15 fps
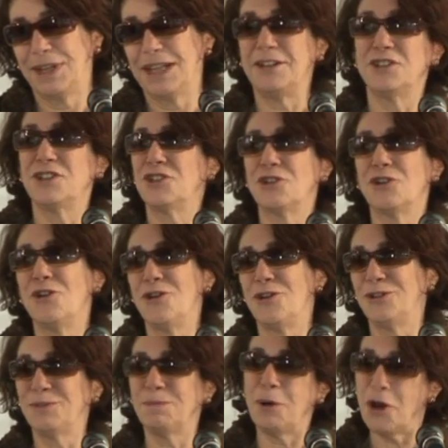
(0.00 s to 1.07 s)

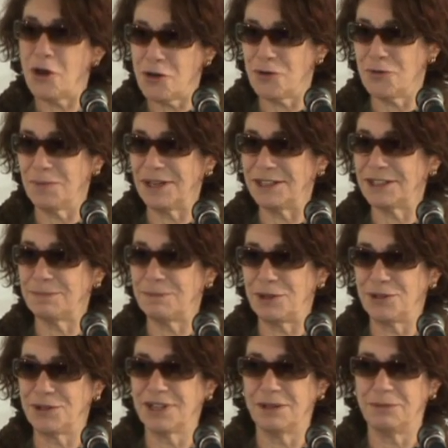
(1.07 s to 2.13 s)
installed poem, I
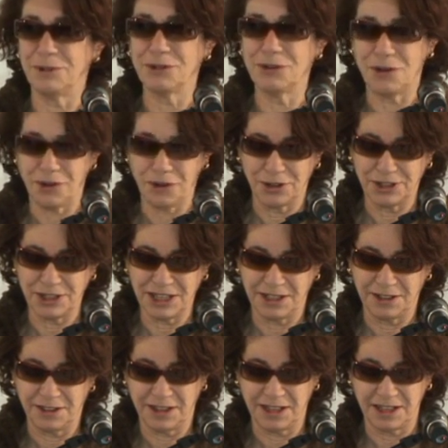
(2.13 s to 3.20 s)
suppose I would call it,
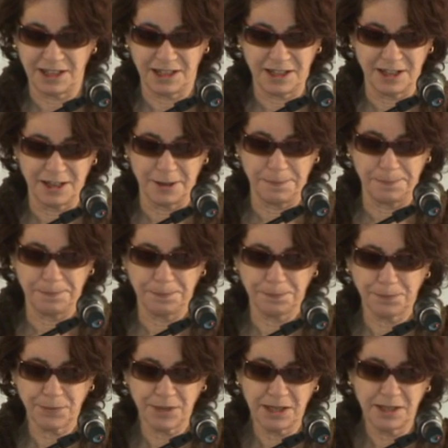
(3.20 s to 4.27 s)
in the
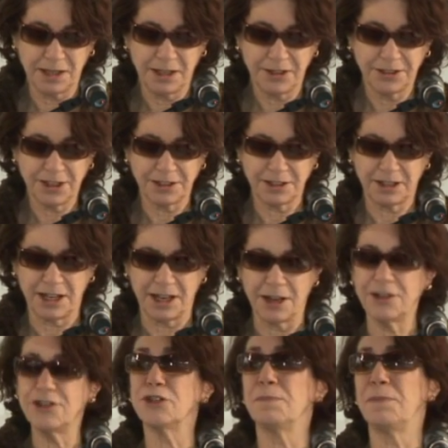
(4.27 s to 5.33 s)

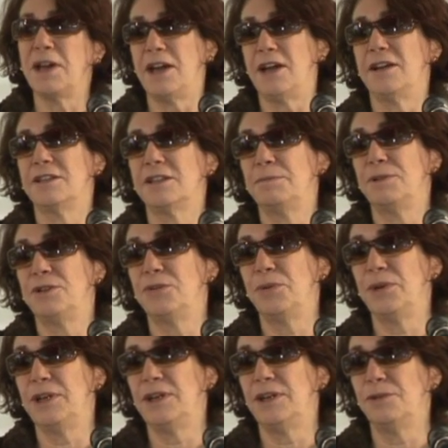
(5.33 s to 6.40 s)
underpass
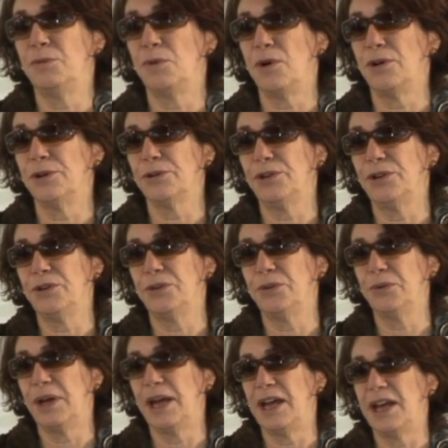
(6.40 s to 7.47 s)
between
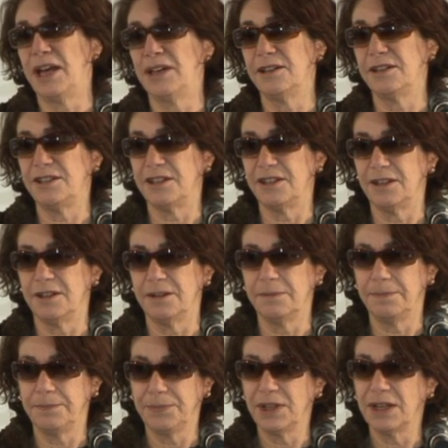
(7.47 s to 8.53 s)
Waterloo and
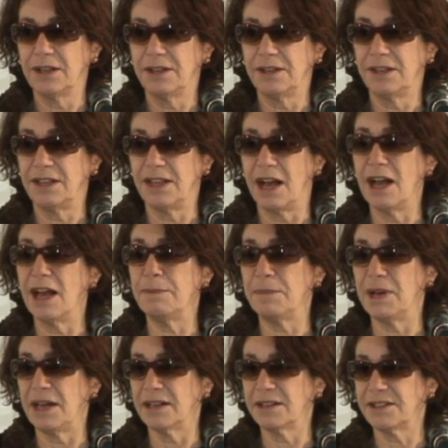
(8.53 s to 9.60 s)
the
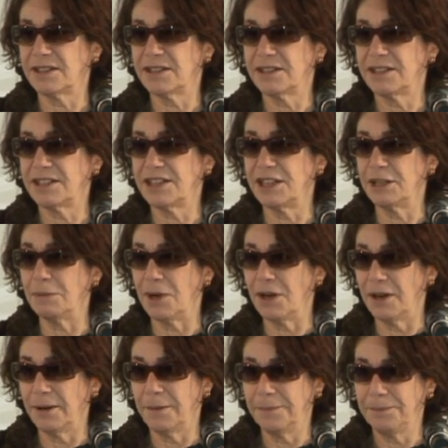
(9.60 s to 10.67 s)
IMAX
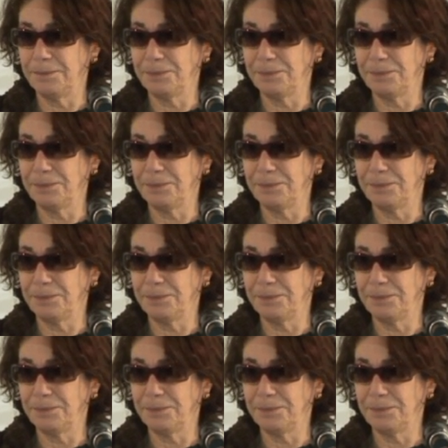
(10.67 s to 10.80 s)
cinema.